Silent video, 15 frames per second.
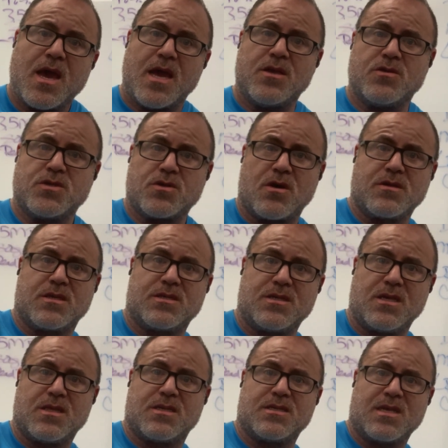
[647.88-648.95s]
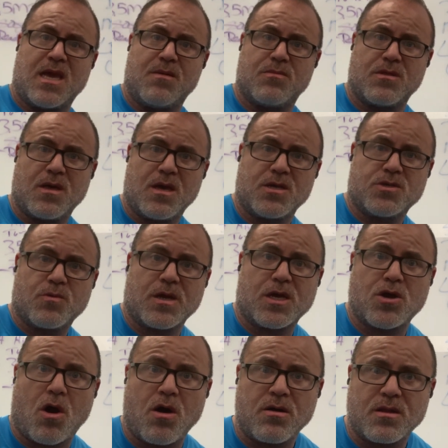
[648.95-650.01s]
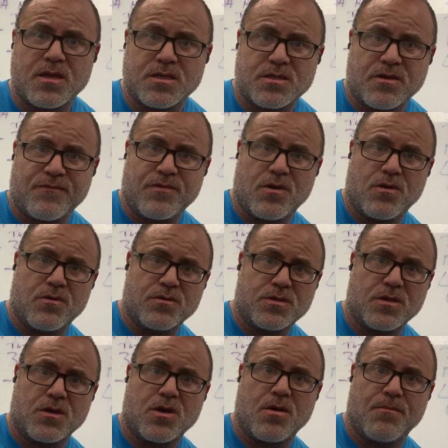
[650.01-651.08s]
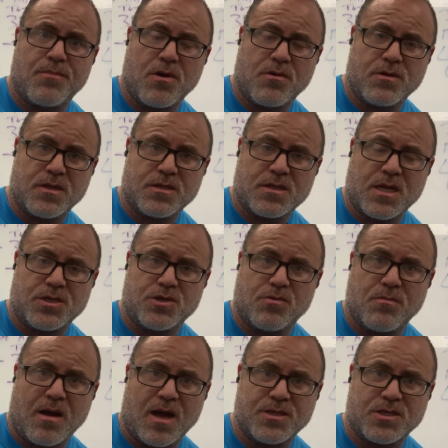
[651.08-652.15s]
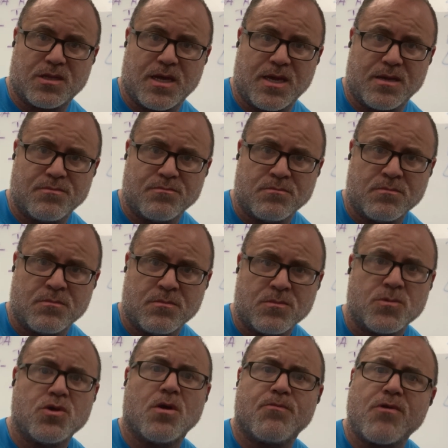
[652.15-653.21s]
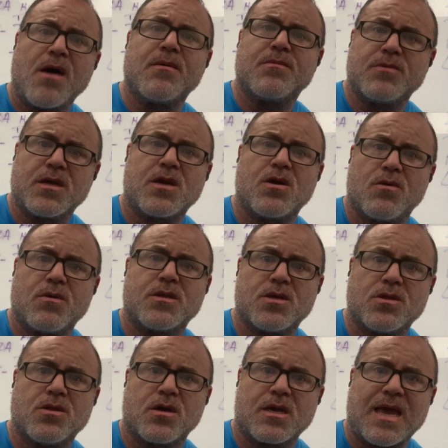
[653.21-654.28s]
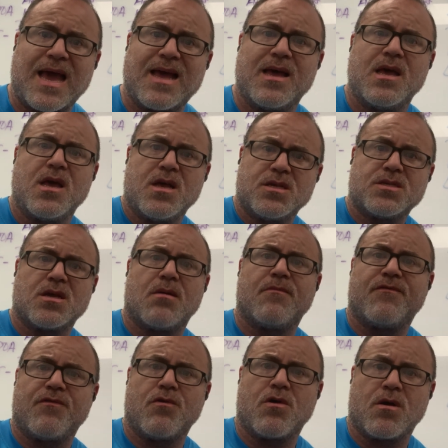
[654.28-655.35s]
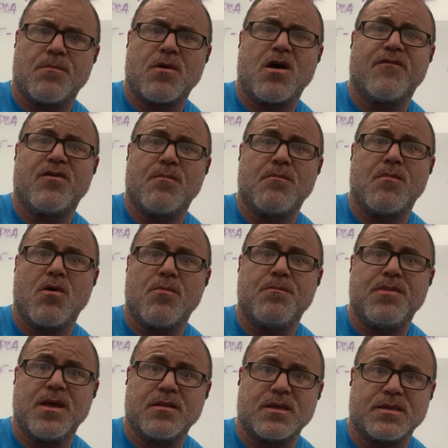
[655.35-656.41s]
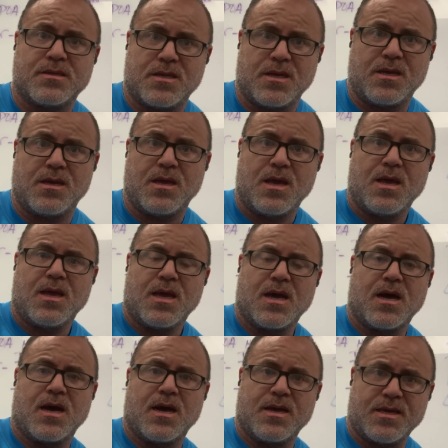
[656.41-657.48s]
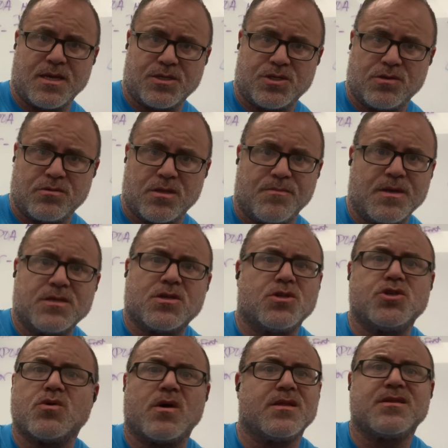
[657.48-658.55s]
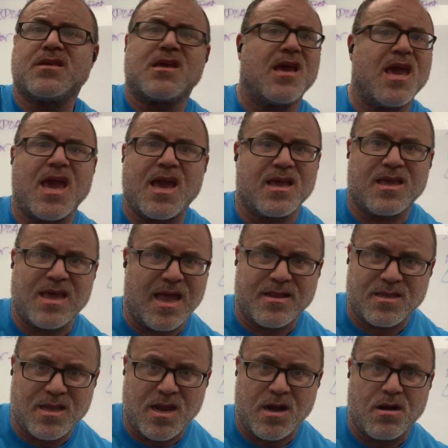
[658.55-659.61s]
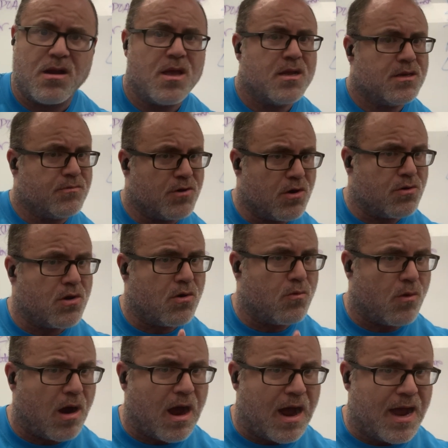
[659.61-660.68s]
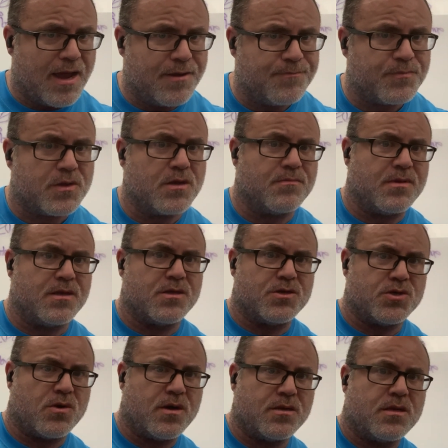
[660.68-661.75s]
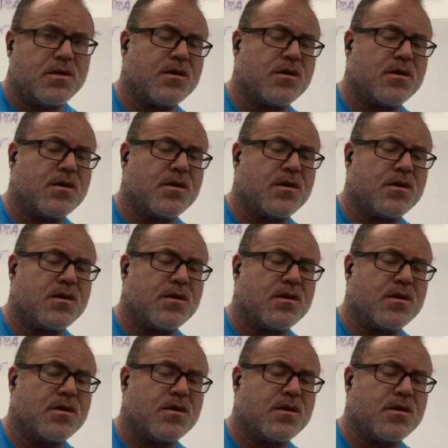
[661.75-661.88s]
and you start to see the same things regardless of those components that you modulate, you're probably going to look at some form of a mobility issue. That means the joints can't get there. We don't know why. It can be the joint,